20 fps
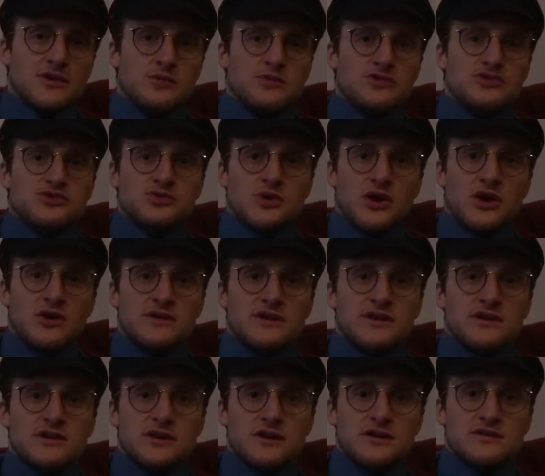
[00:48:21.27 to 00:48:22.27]
Withdrawal
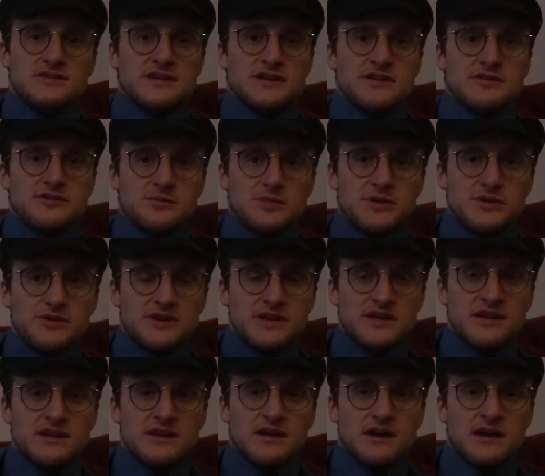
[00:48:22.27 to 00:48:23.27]
can cause
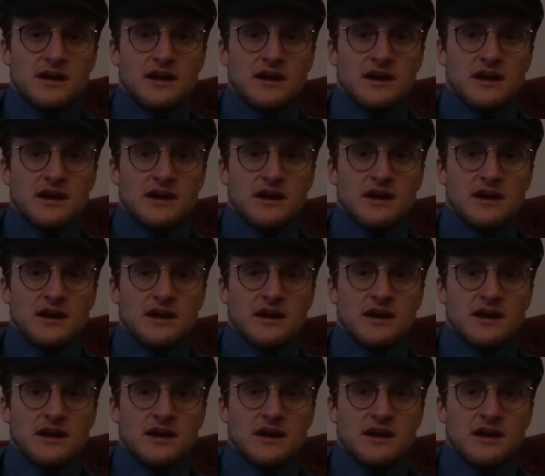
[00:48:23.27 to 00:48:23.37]
irritability,